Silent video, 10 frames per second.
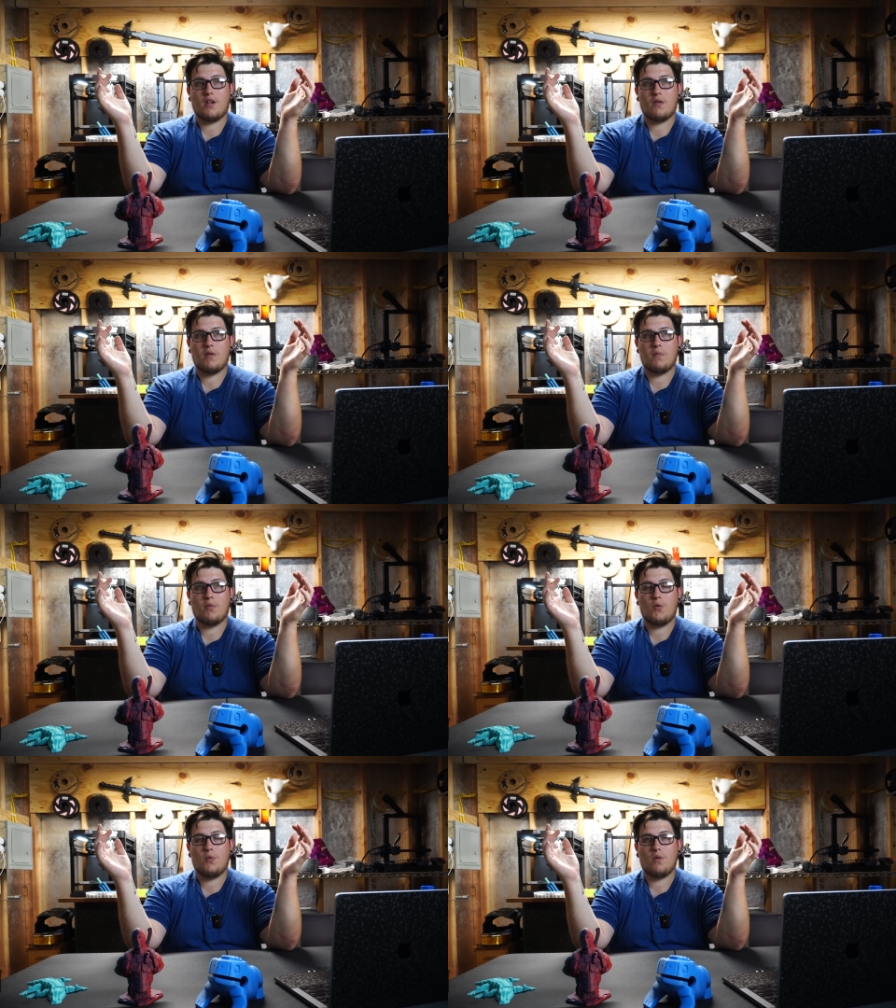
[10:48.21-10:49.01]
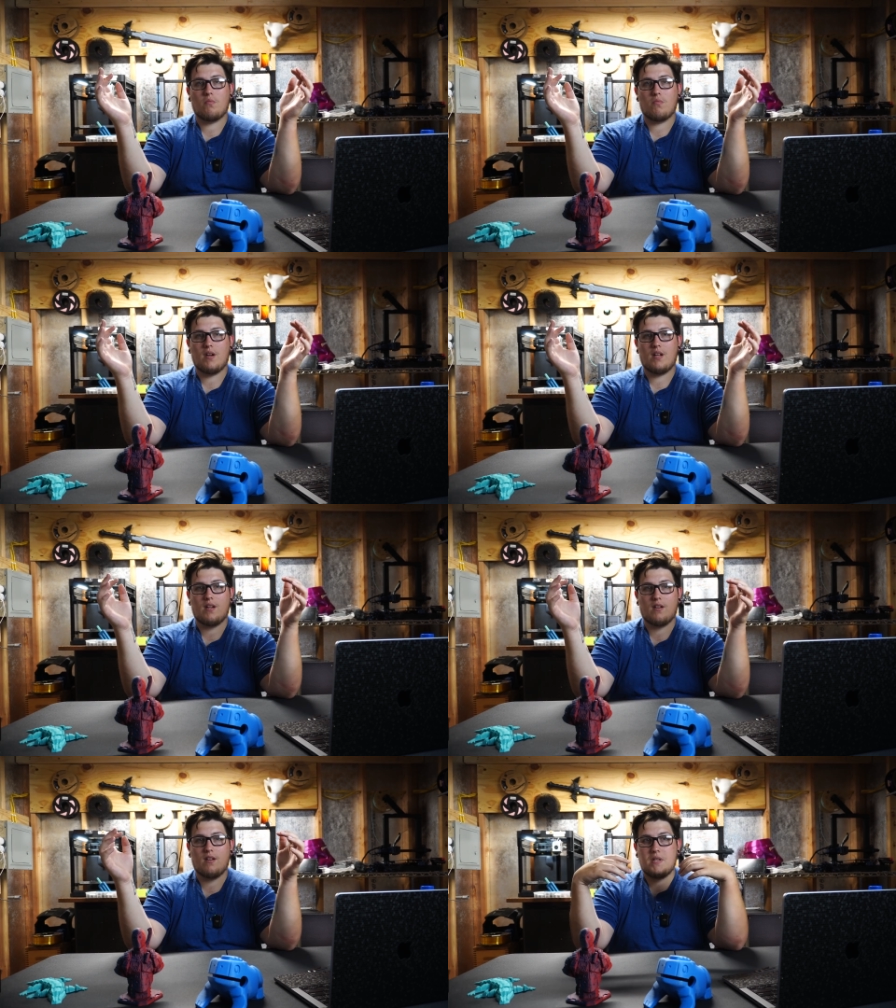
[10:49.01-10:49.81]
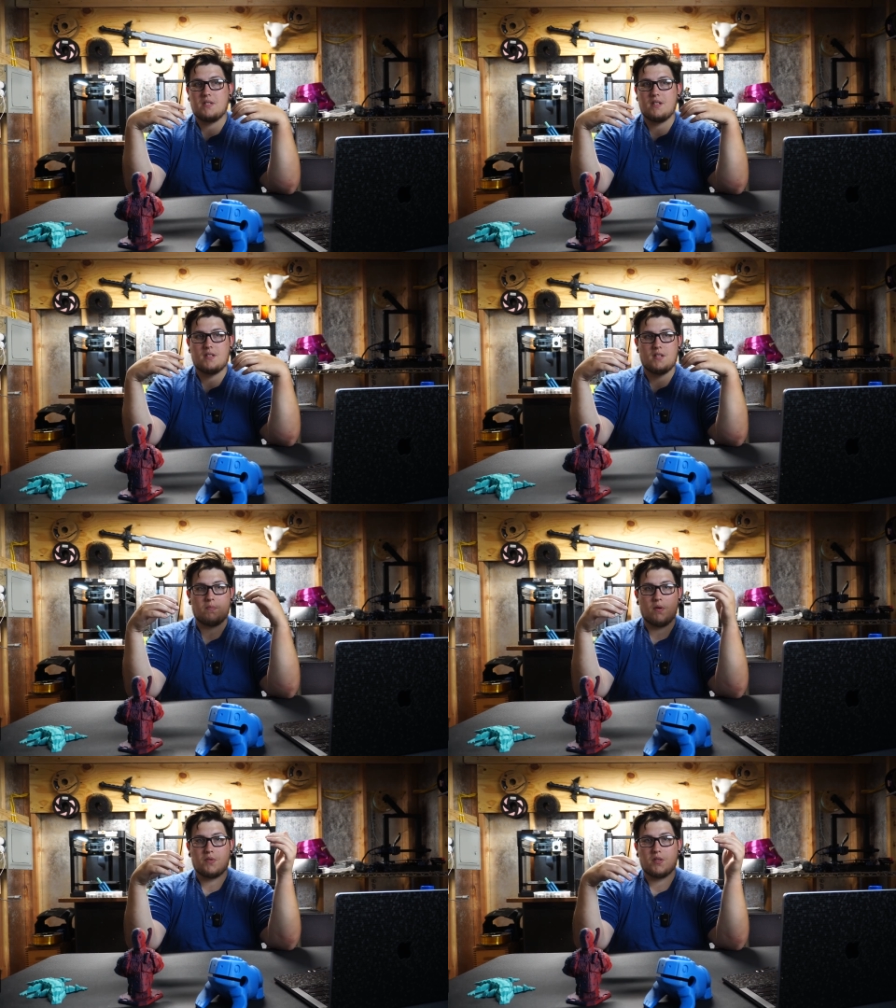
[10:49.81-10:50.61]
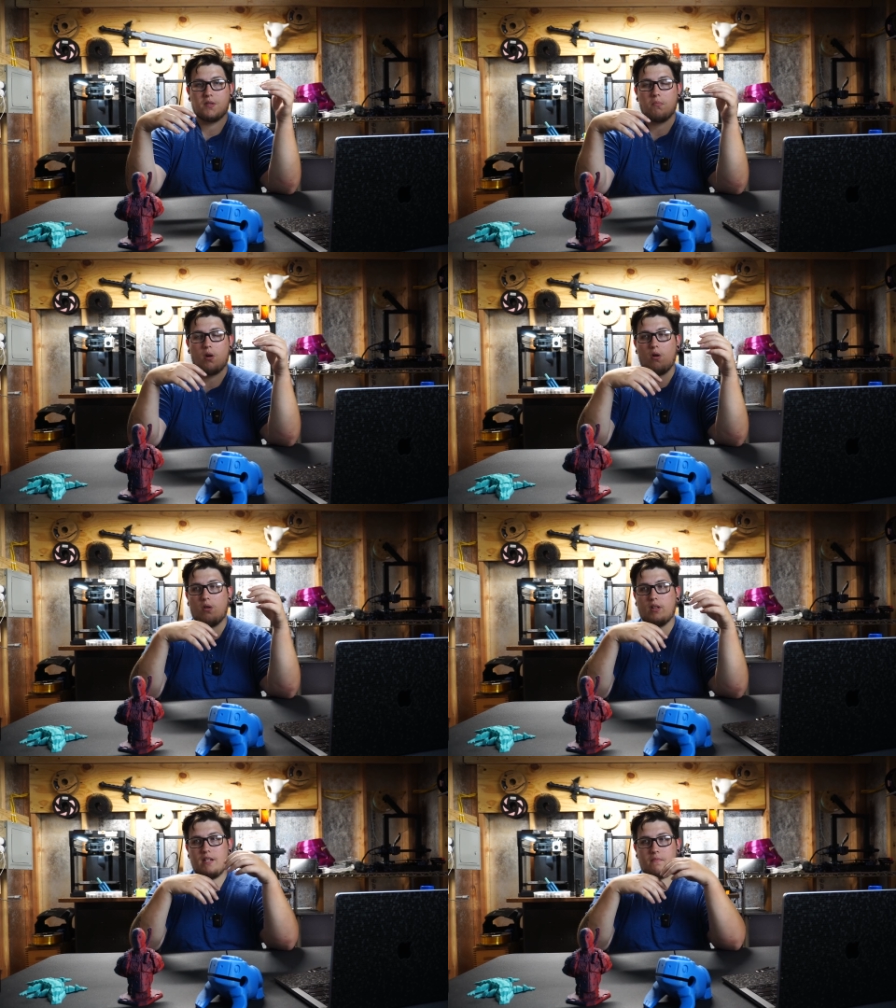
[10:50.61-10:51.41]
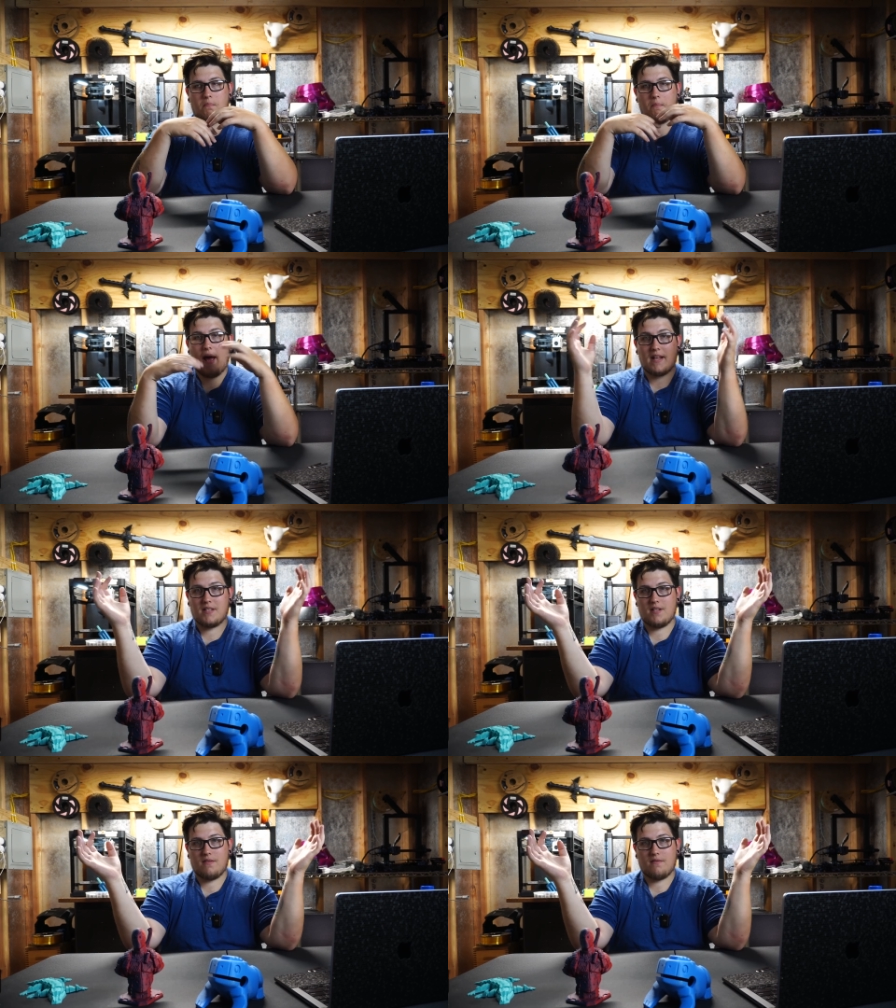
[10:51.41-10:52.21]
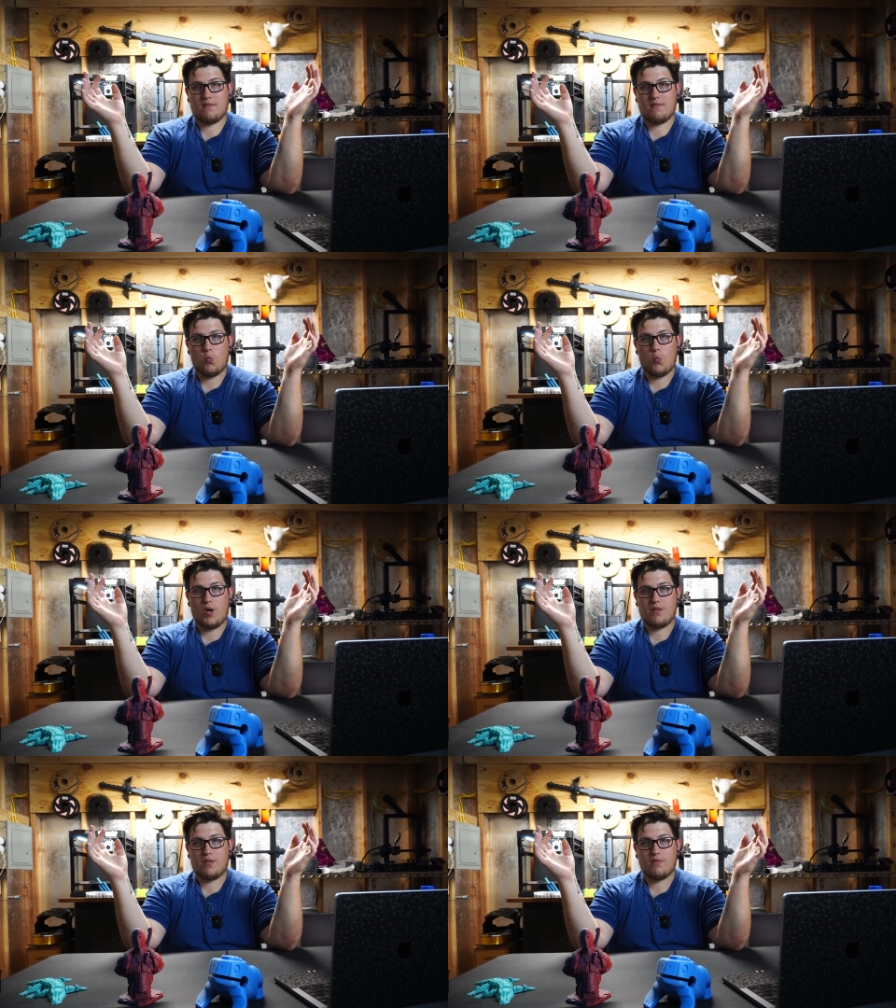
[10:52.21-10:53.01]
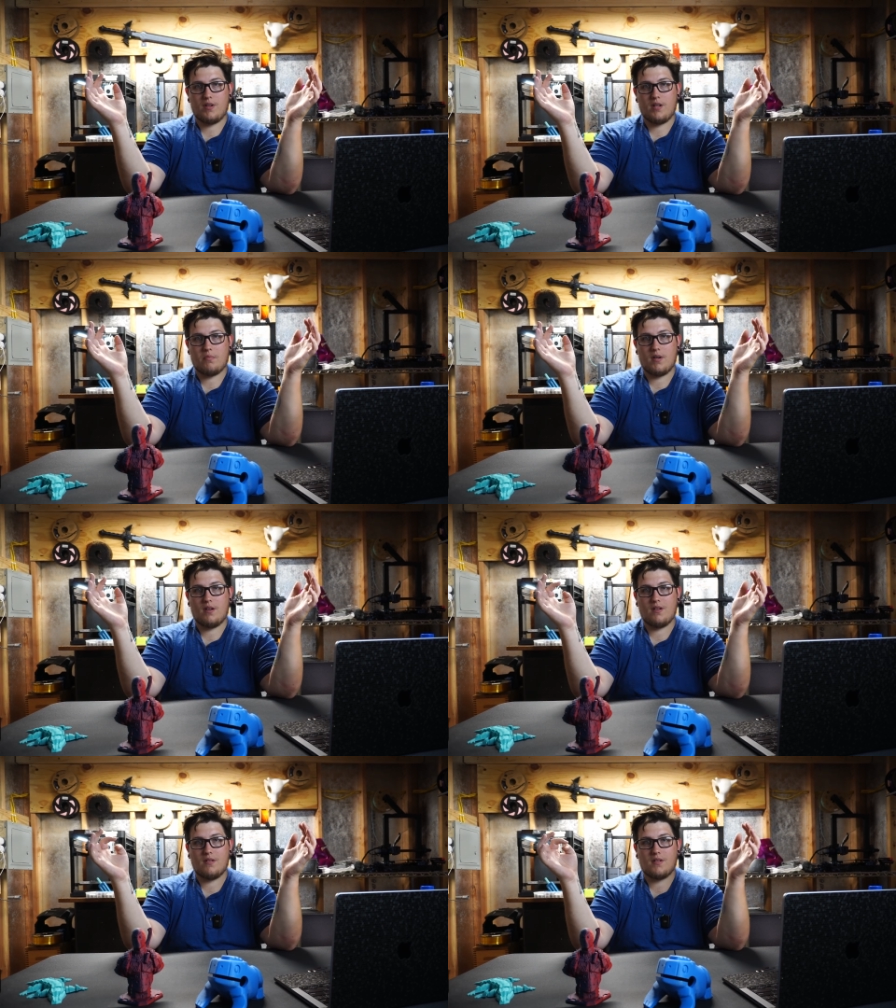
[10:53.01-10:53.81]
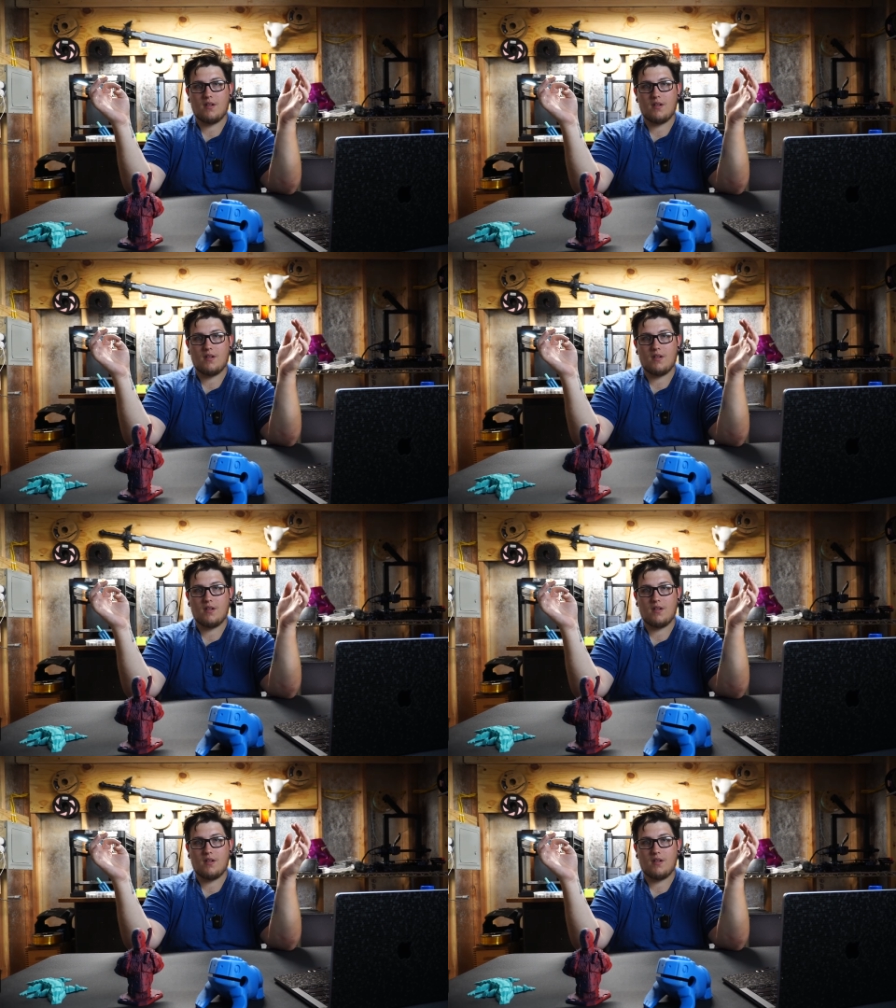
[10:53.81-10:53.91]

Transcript: There are people who are running businesses, both small and massive, with 3D printers.